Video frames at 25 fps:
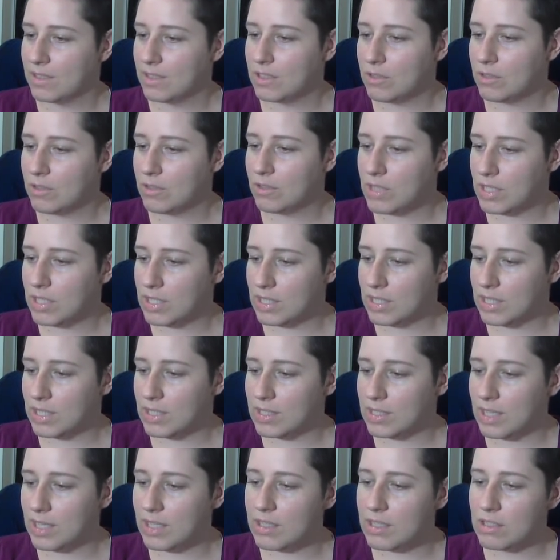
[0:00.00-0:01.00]
So this is
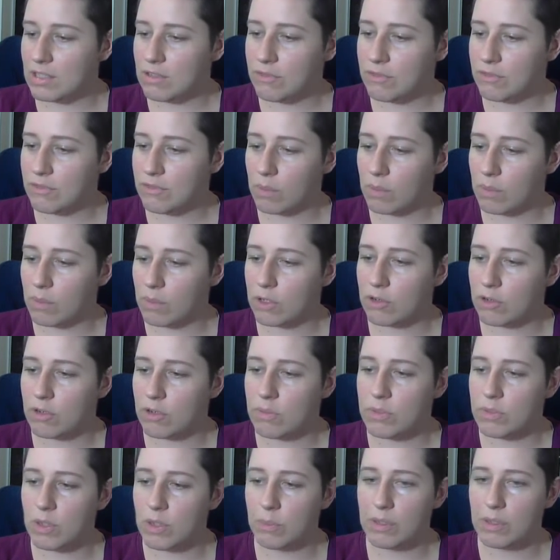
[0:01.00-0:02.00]
inside the deformer
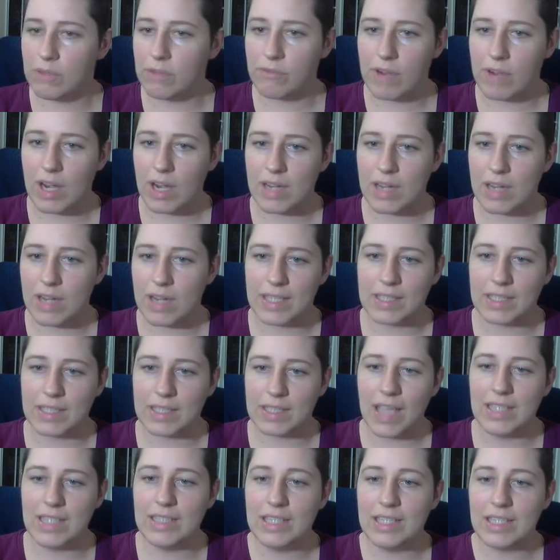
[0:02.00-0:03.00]
group. Don't be afraid of this.
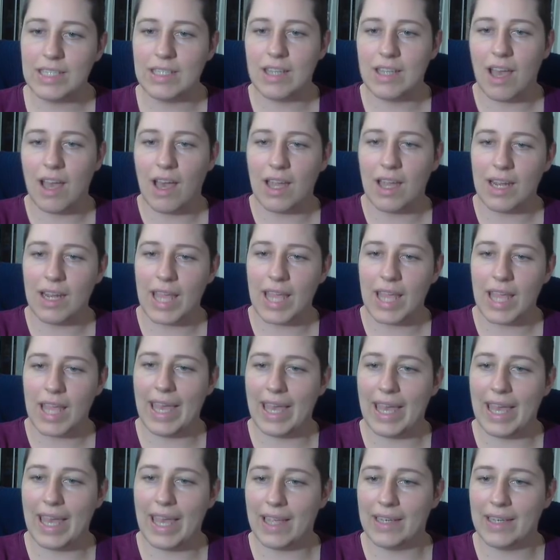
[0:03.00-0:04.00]
I did not
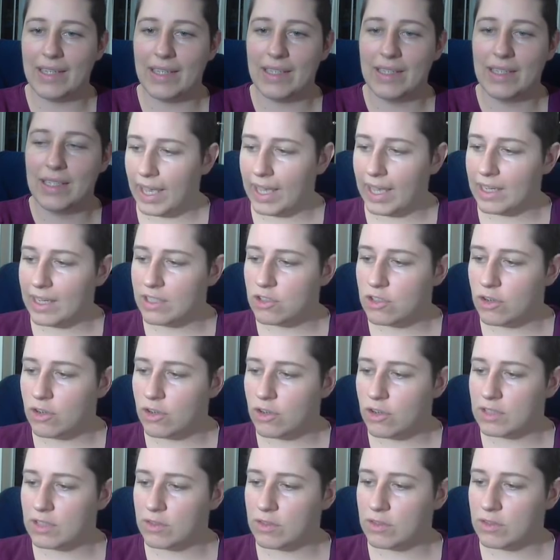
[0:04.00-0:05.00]
add a
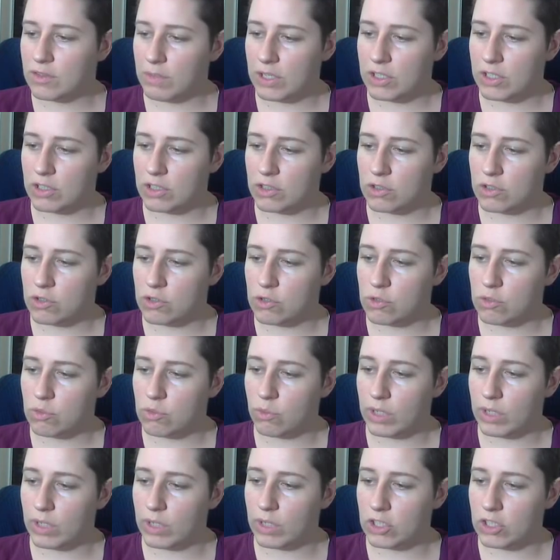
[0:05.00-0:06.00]
transformation
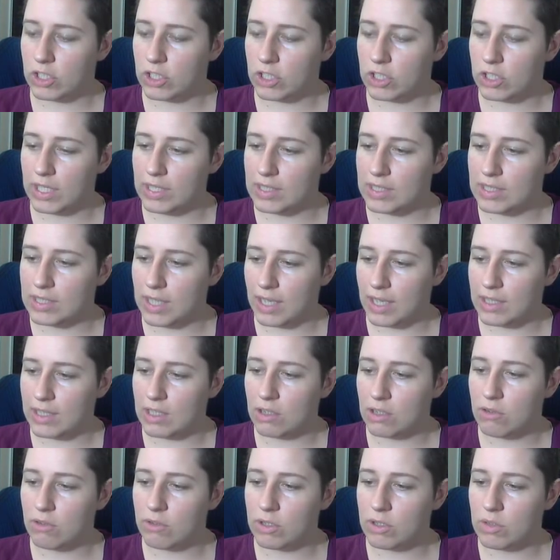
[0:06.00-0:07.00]
switch inside
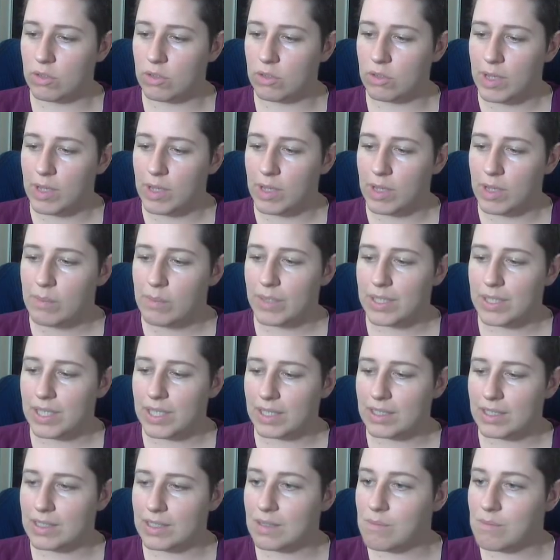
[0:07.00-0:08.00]
the group, but
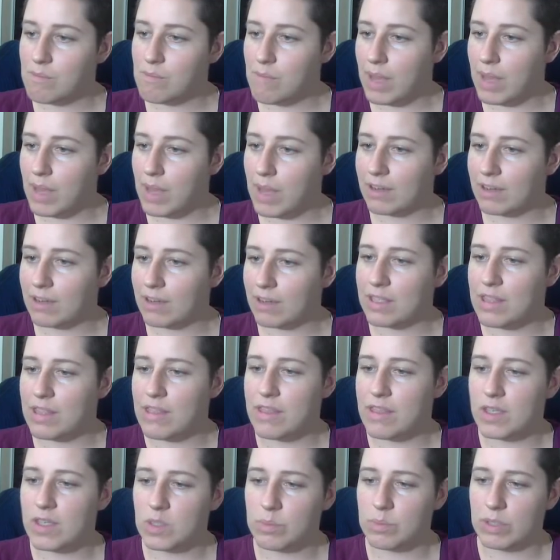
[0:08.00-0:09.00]
that doesn't matter
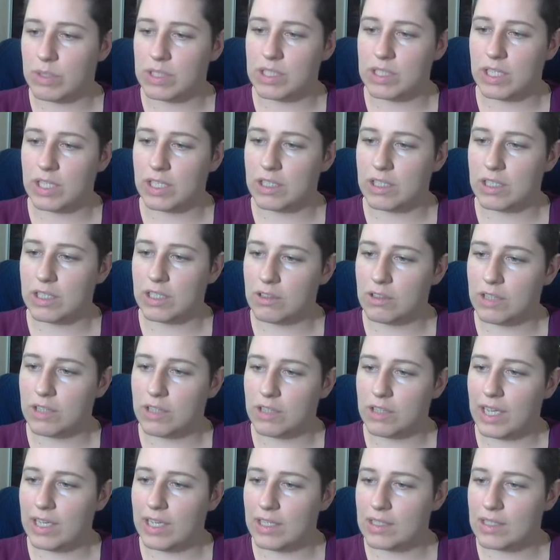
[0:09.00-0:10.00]
in this particular
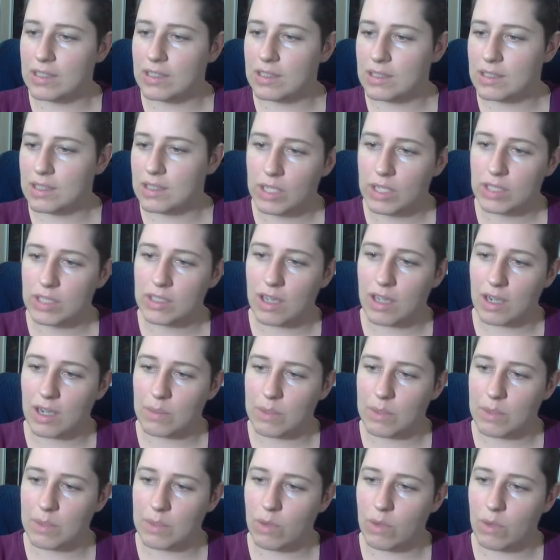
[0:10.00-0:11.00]
case. We can talk
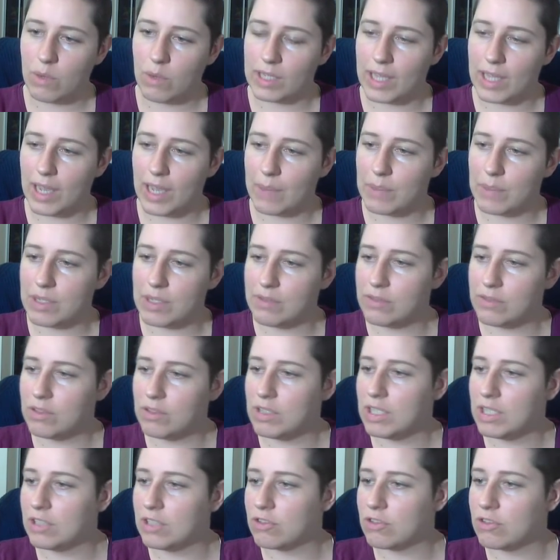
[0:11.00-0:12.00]
about what'll happen if you
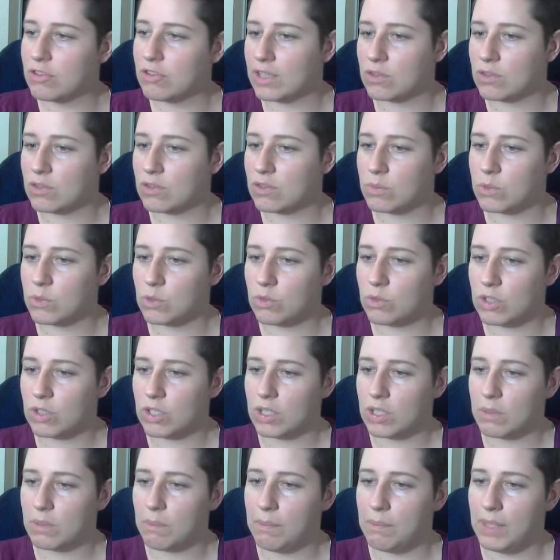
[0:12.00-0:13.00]
need a transform
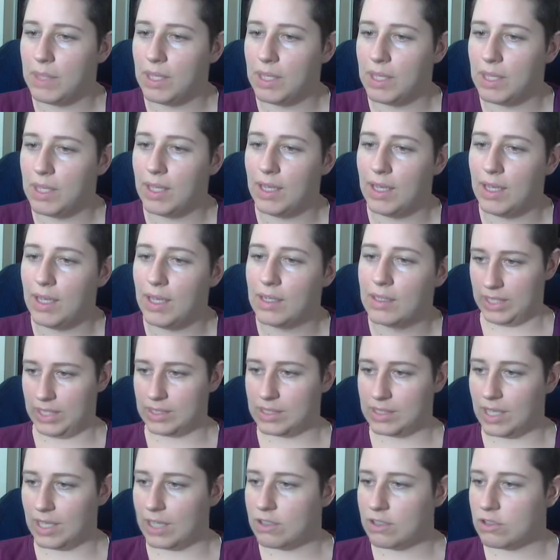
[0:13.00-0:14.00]
switch in a minute.
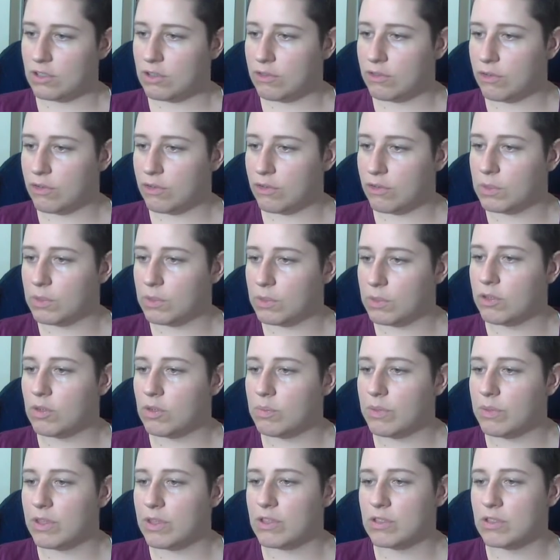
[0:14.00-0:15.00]
Inside your deformer
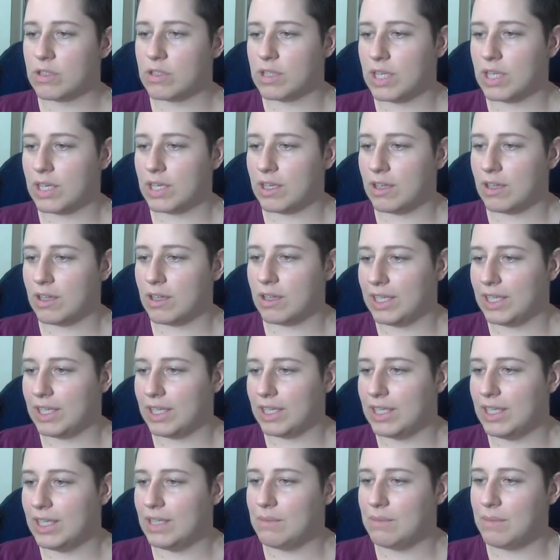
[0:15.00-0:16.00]
group, there's a thing called a
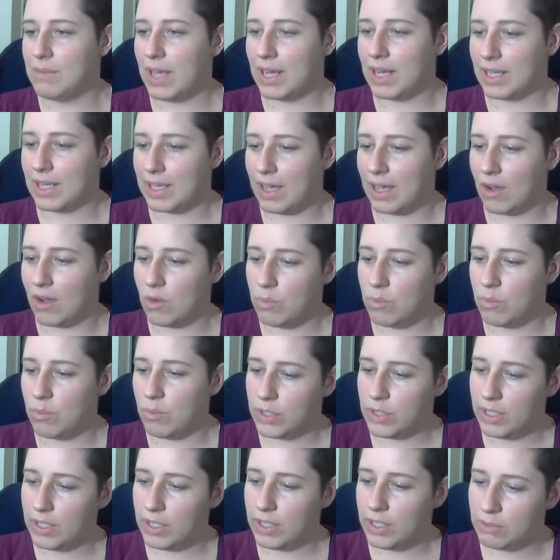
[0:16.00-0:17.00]
kinematic
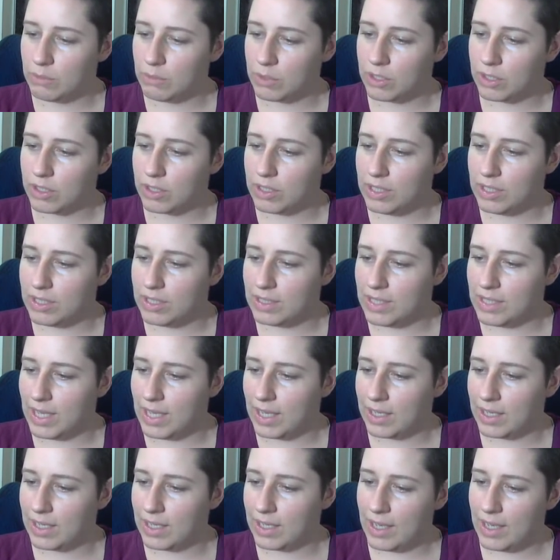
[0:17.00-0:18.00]
output. We're gonna need
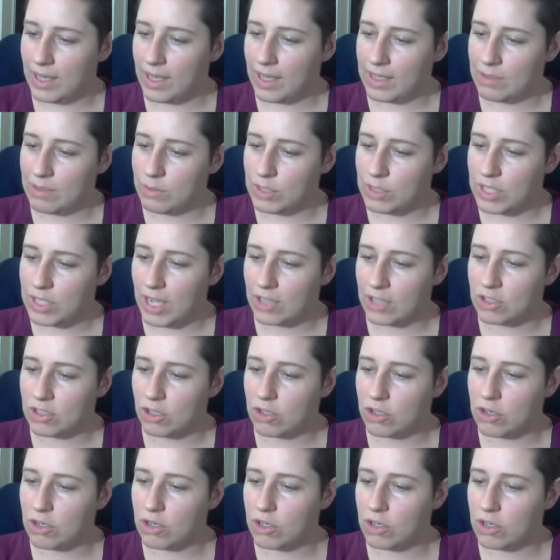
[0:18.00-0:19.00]
that guy. We attach
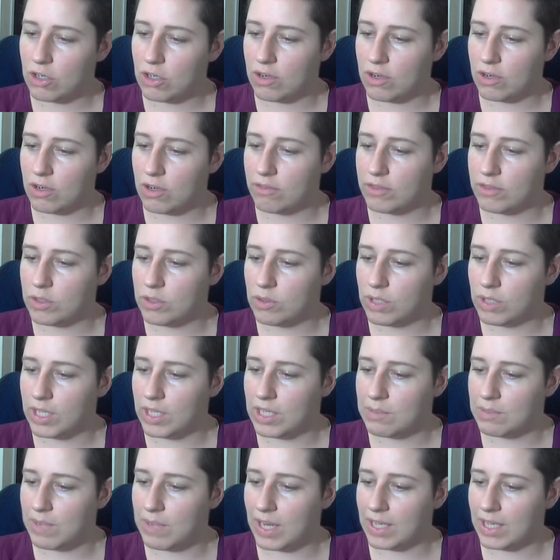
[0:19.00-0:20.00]
our curve to our
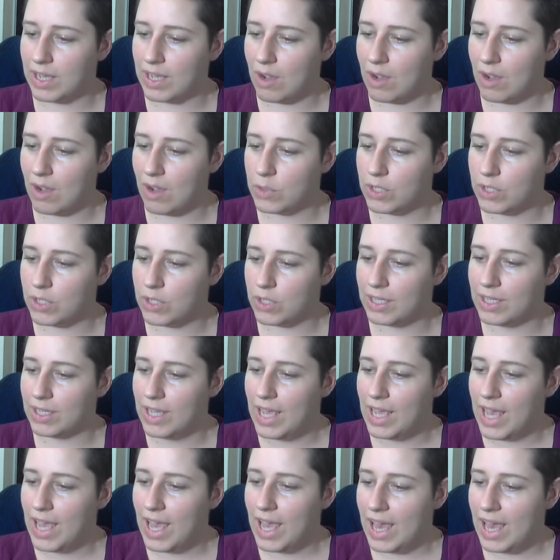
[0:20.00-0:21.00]
kinematic output,
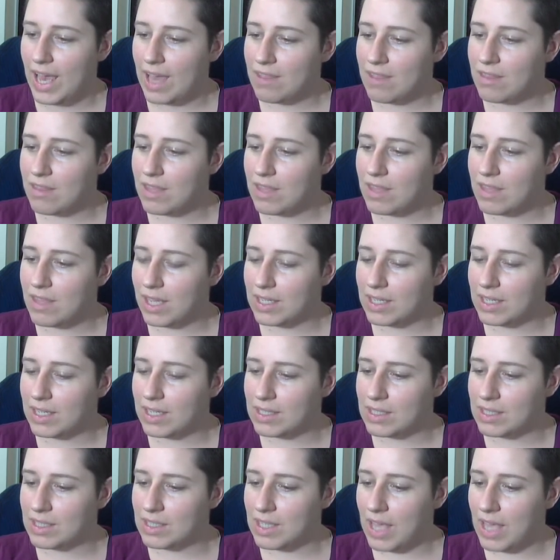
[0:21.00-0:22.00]
and then
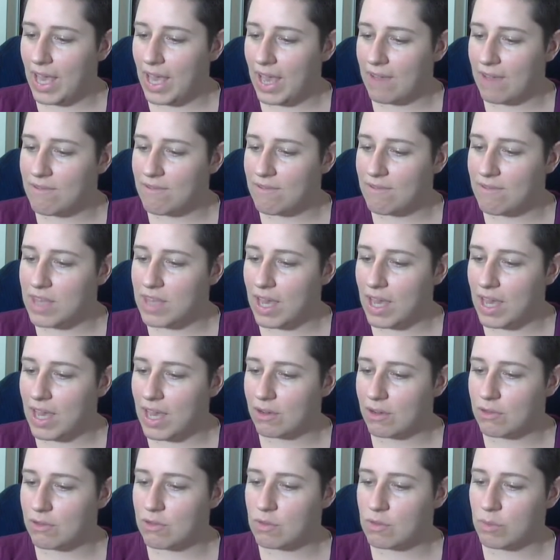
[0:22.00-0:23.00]
have that
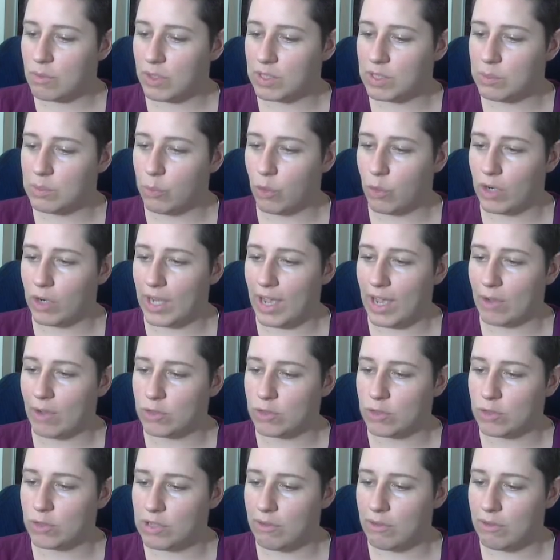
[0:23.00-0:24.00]
go through the multiport
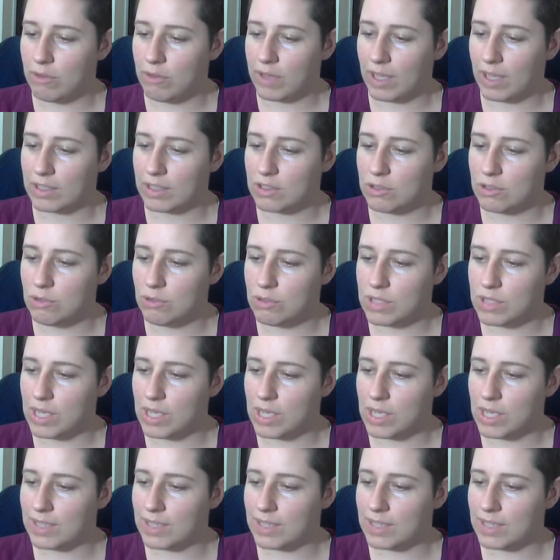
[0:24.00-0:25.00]
out. So now we've got two
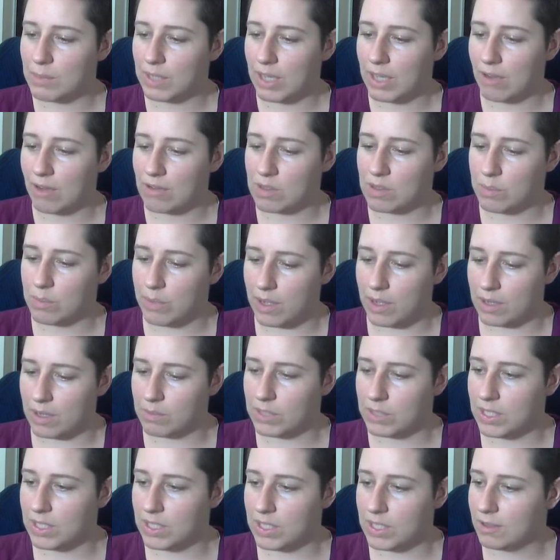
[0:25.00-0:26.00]
things coming out of the
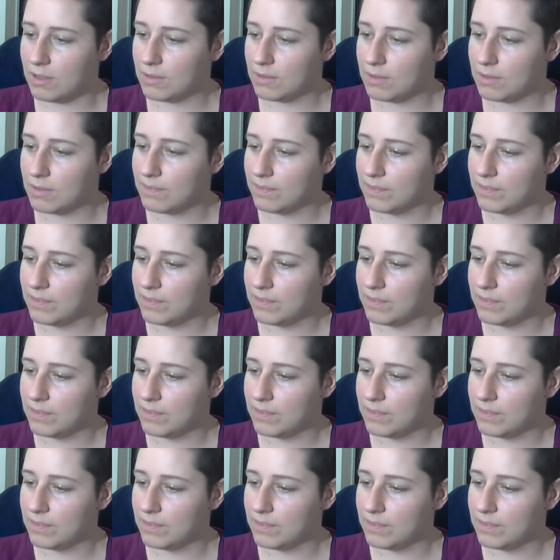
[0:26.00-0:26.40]
bottom here.